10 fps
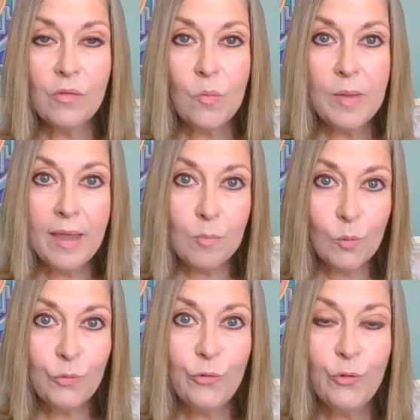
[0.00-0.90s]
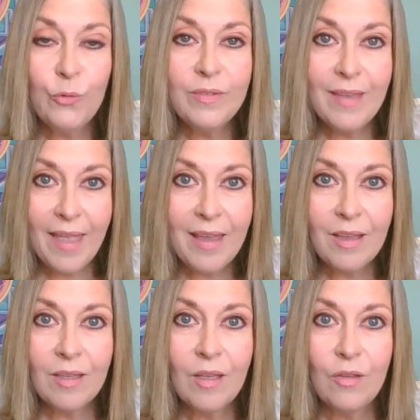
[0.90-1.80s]
to be able to
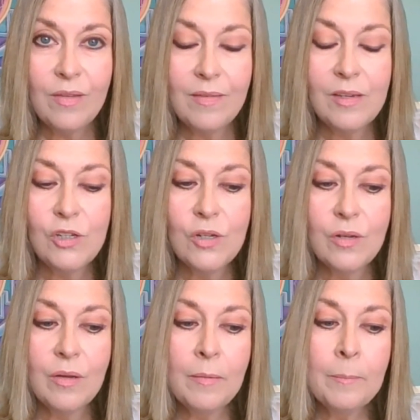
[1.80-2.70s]
take a decision